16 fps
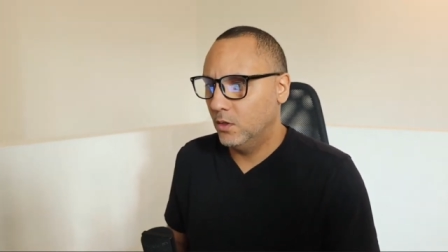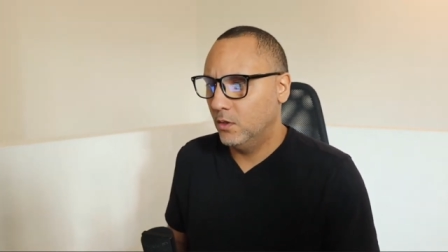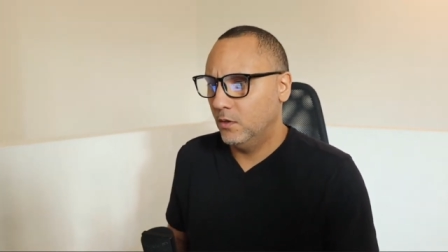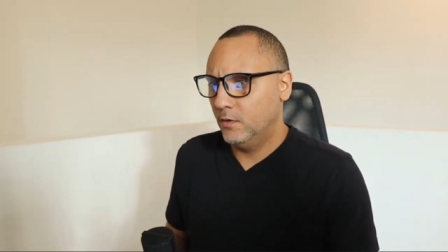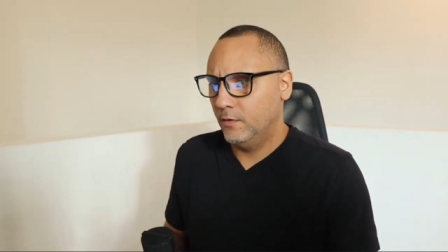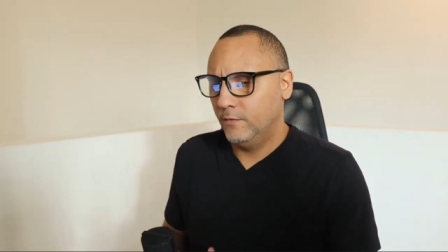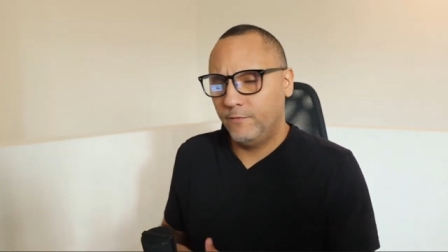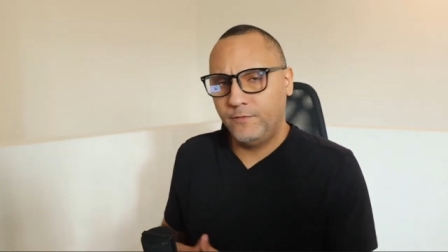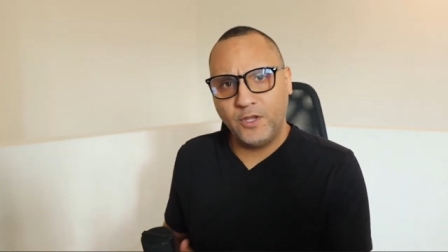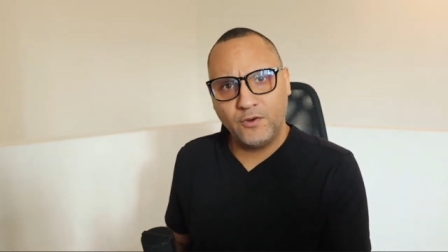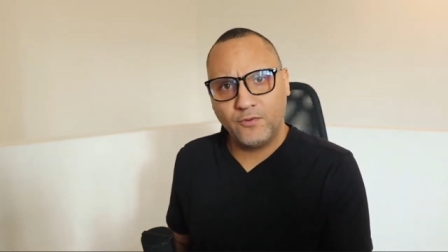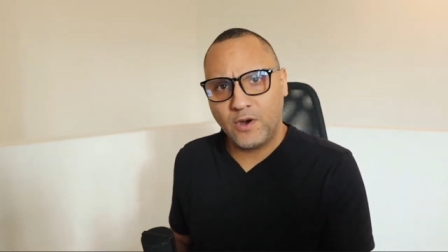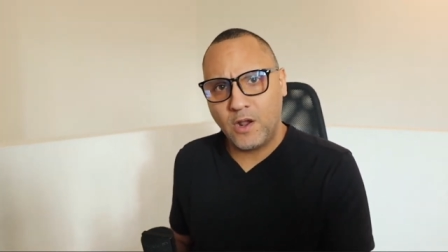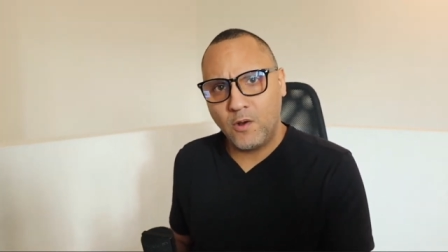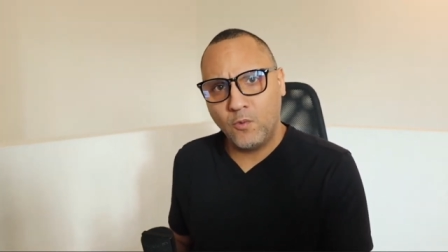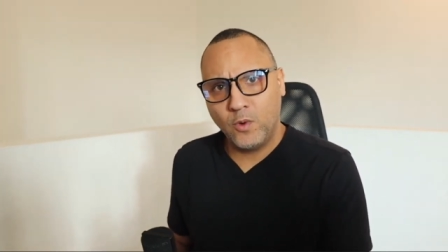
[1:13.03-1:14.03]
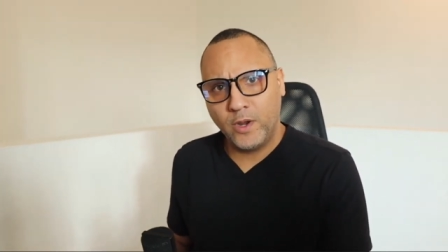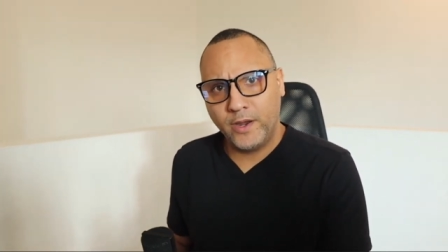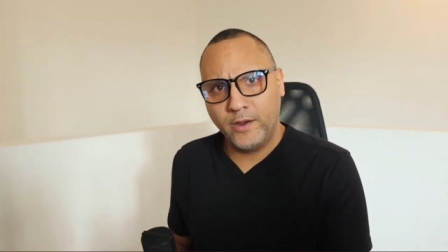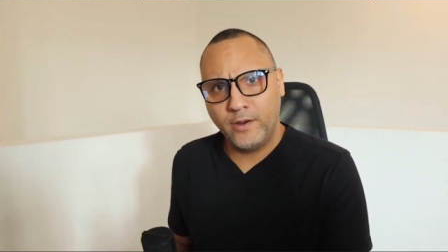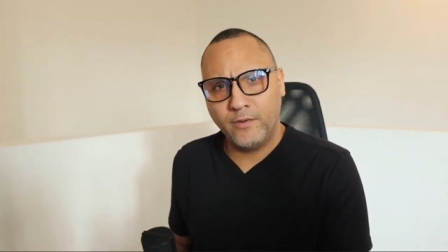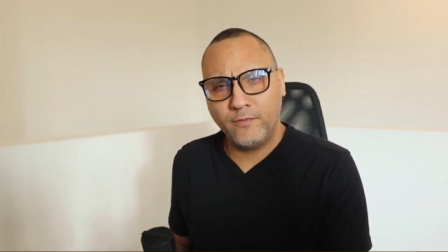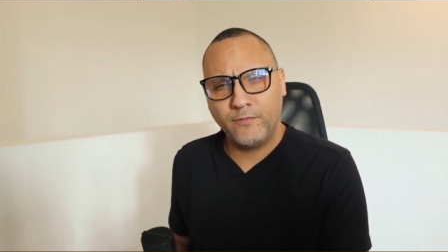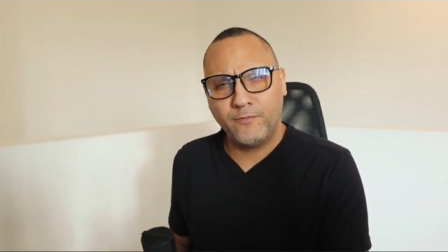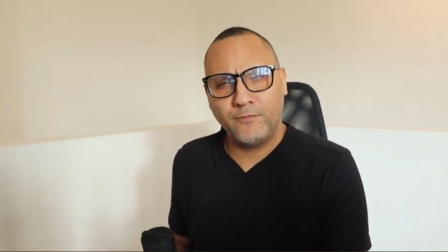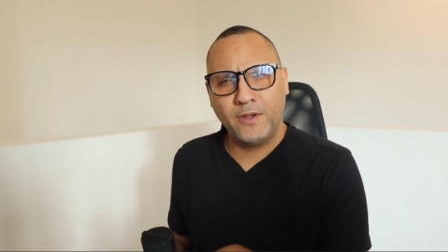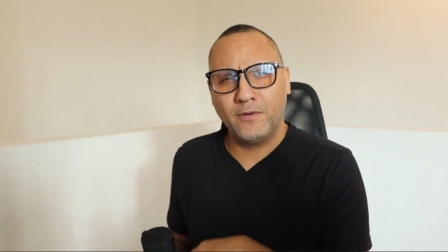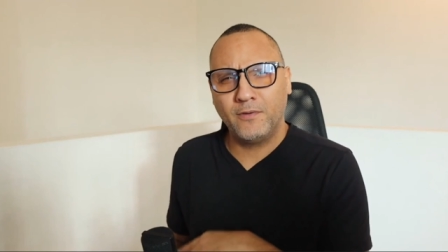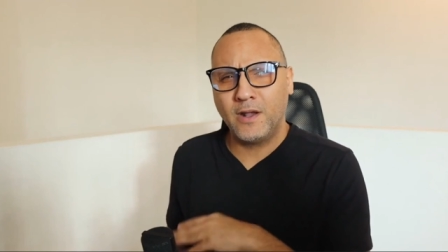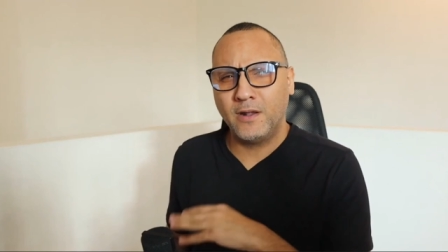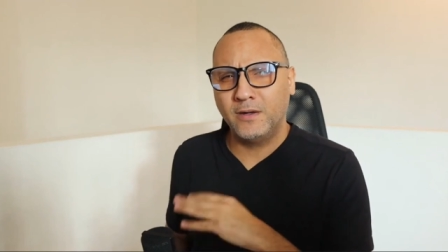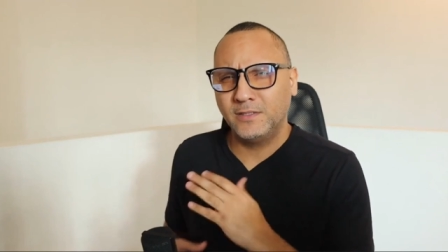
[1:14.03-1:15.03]
figure out where, figure
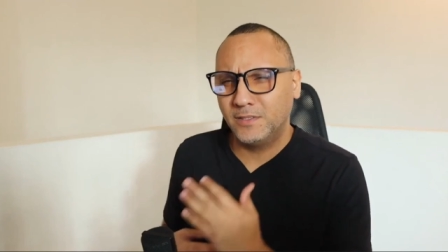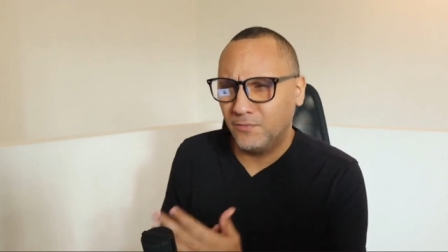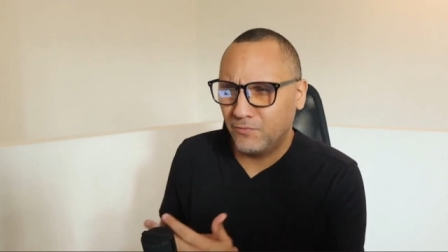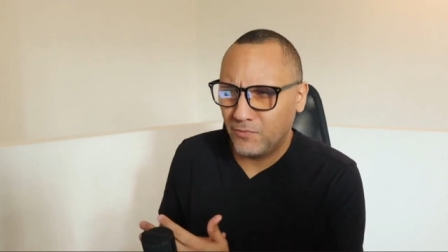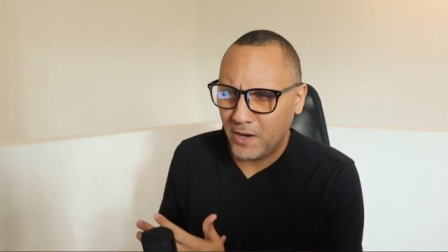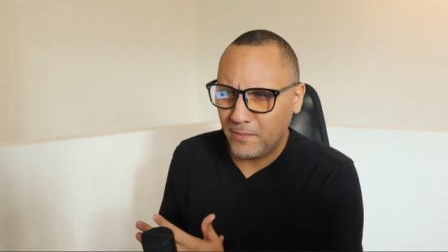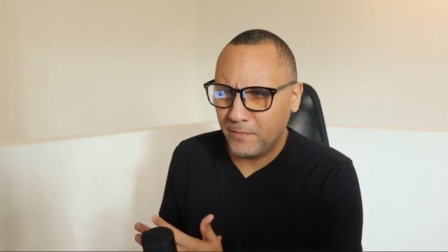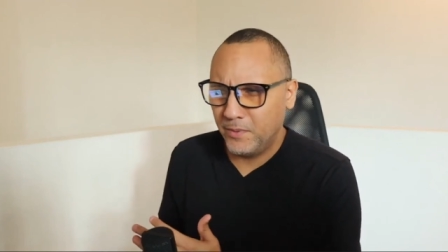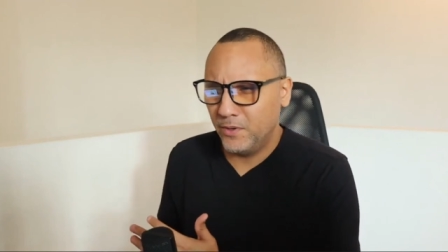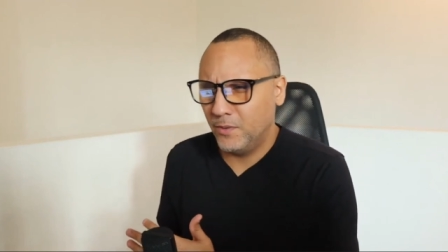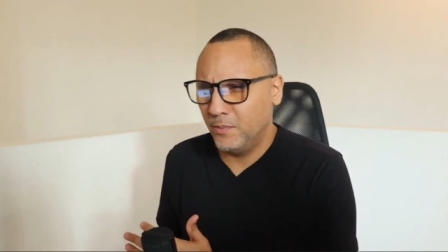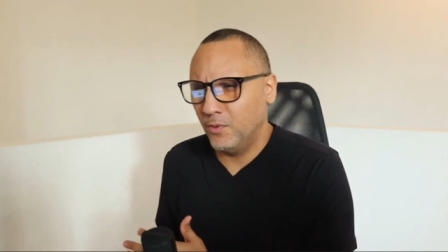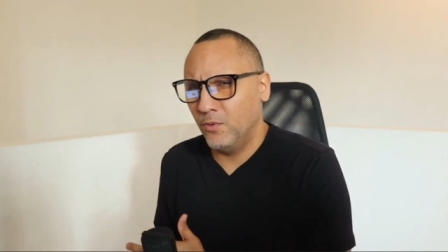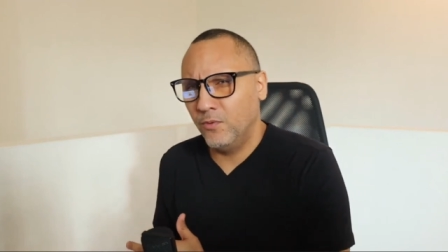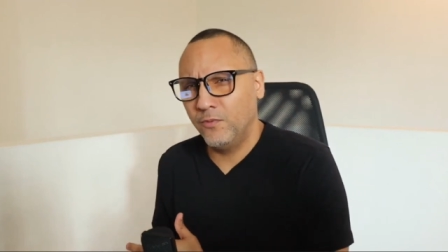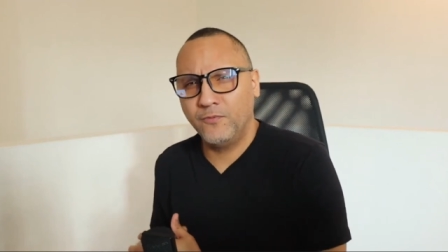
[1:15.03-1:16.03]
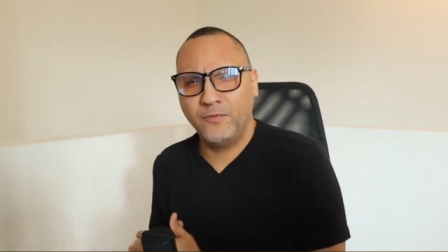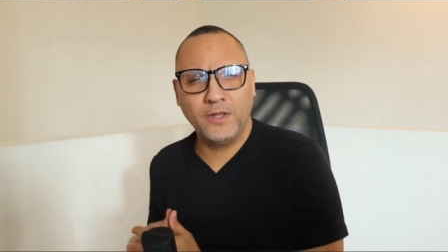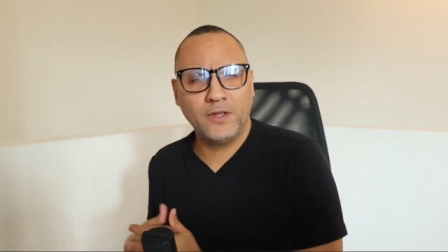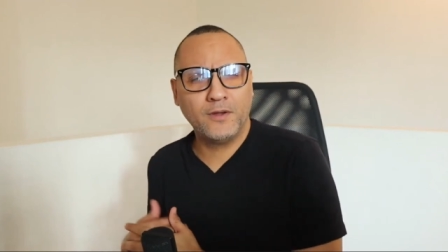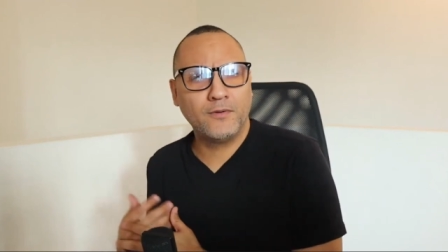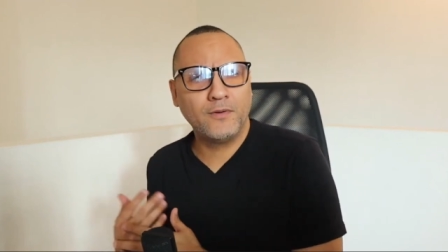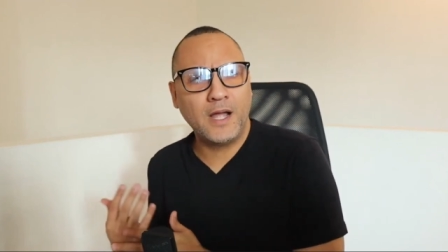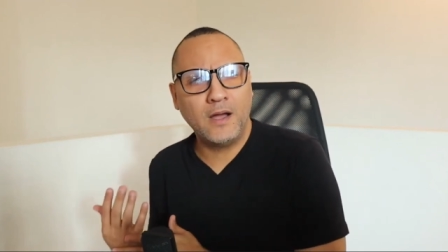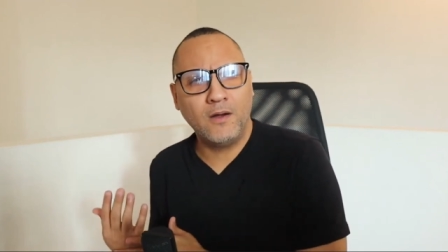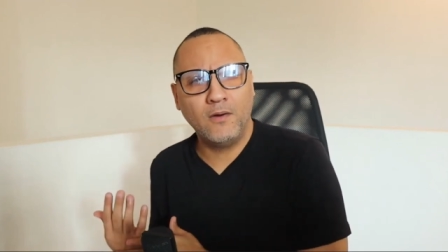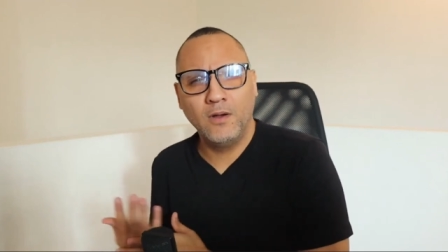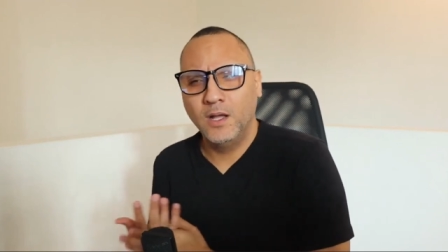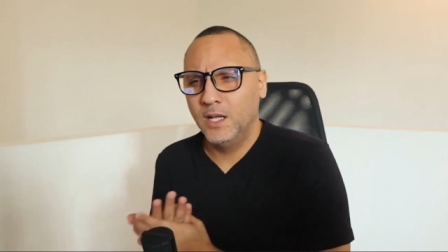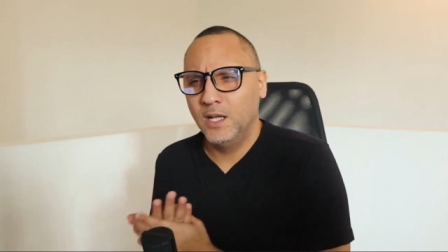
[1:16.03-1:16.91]
out is it reputable, figure out